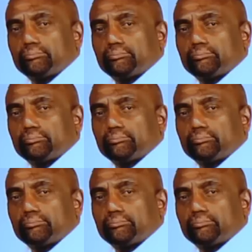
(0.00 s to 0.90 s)

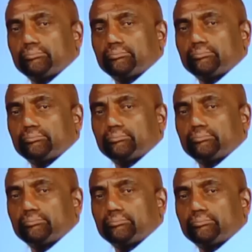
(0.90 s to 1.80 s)

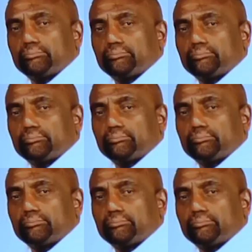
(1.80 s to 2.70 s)

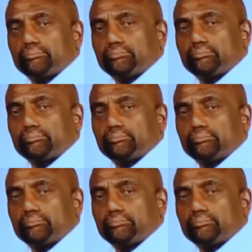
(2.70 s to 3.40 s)
(not speaking)